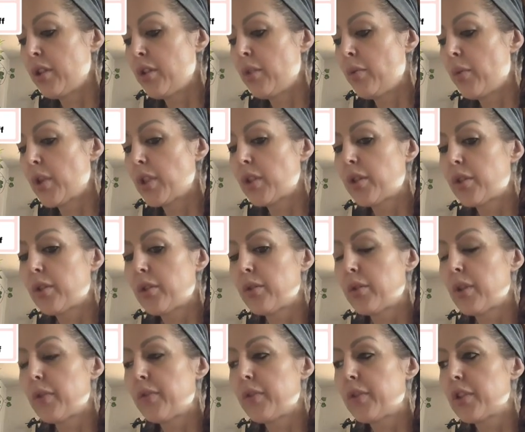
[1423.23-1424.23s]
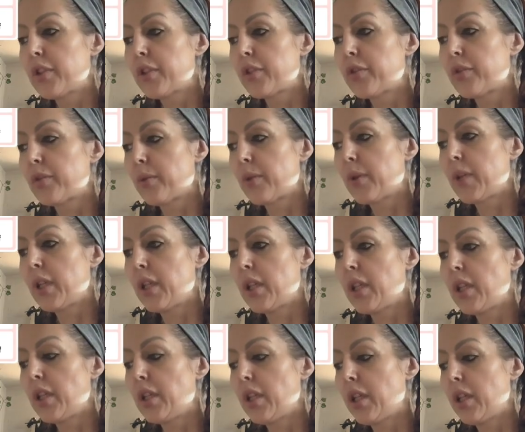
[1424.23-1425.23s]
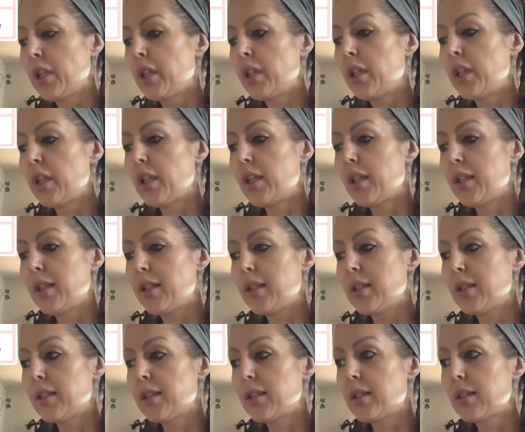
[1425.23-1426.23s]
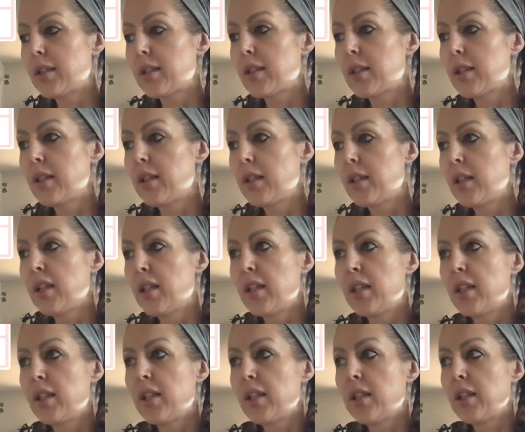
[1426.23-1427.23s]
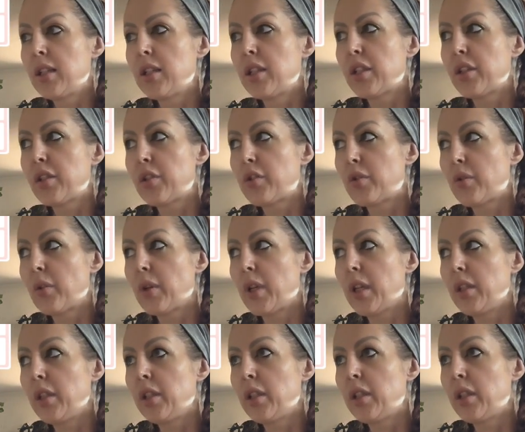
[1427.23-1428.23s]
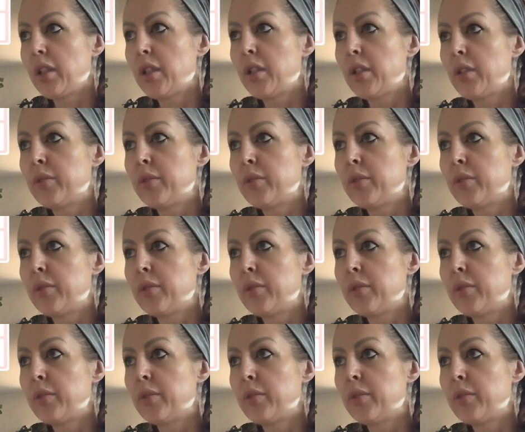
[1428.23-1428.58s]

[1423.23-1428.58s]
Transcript: You want to, if you're destroying anything, it is destroying